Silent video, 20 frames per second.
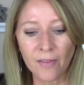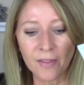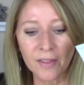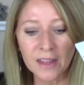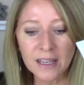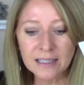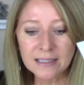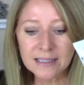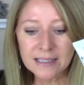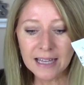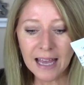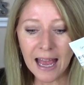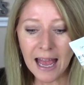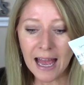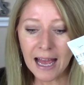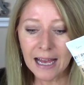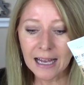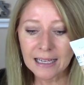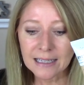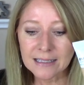This
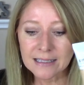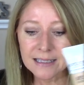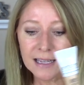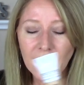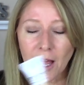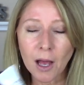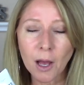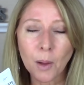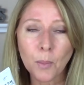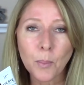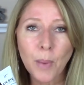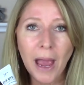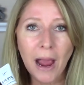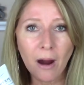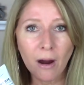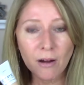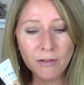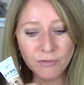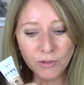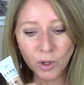has um,
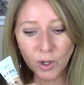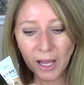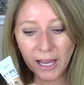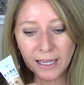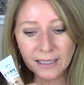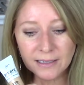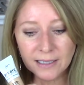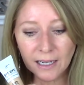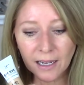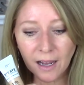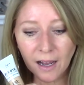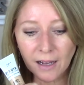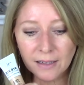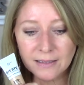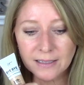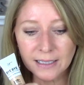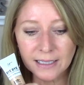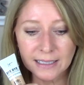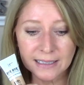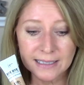powerful
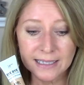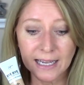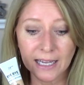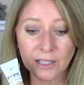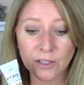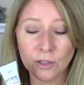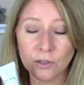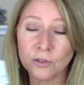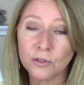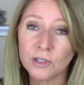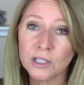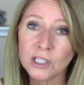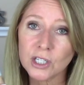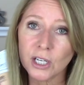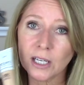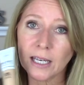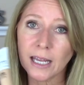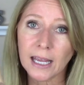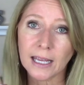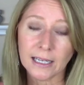antioxidants and
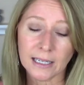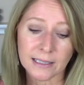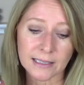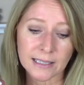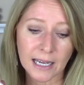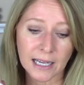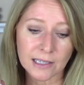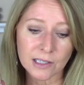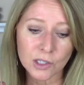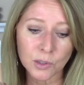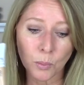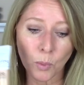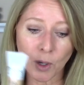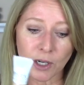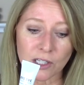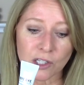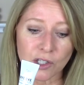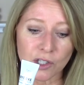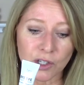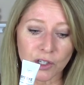nutrition and intense
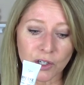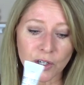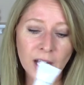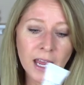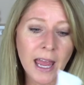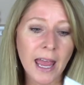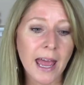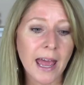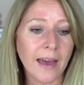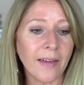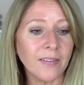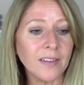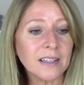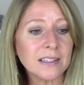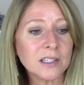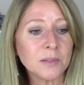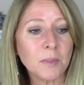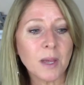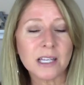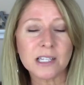moisture, and
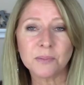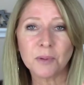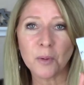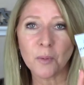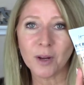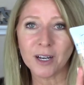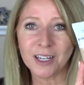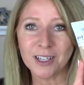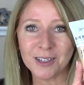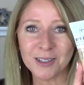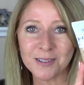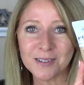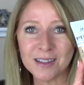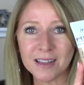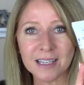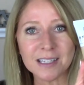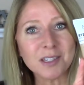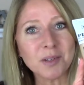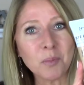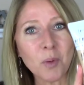this makes me want to use
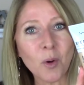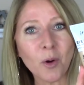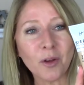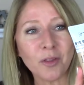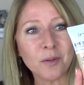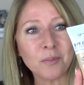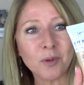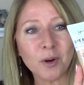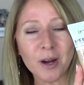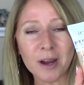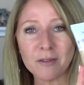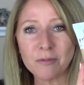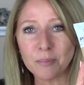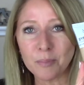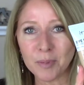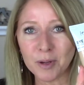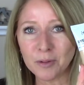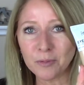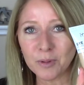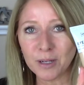this more the more I've
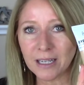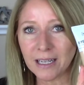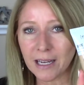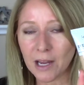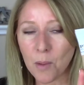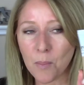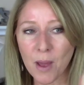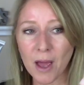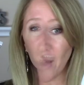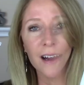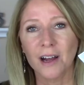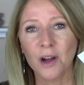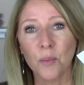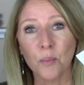been reading about it.